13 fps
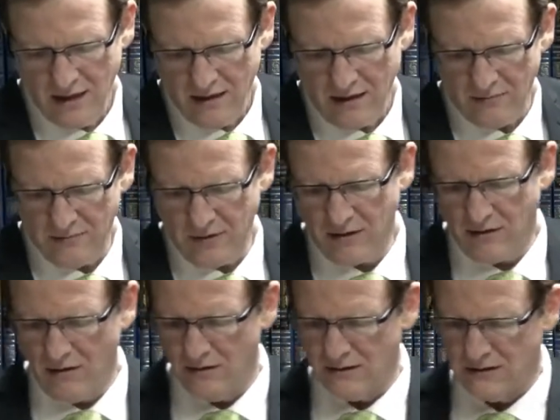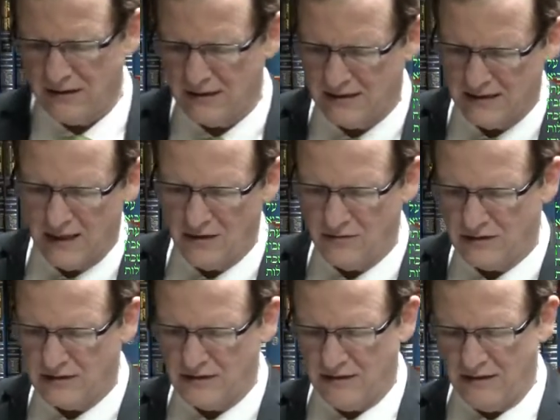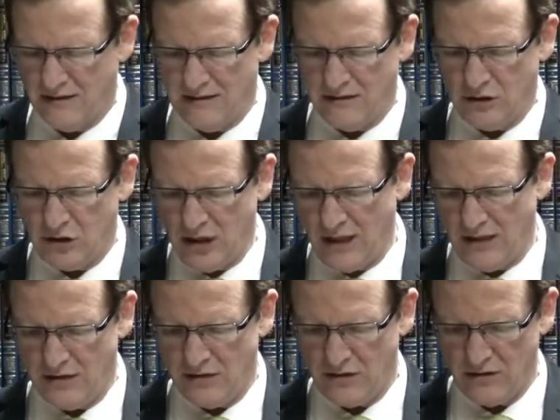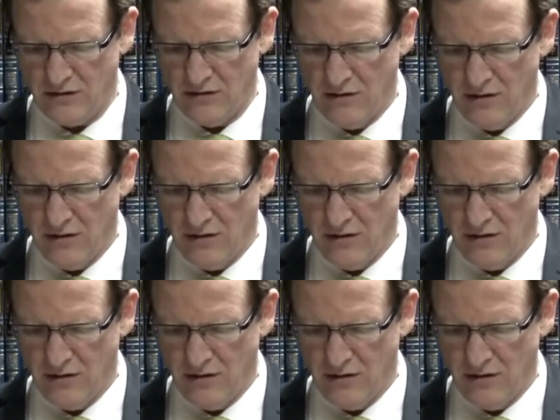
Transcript: that because the status changed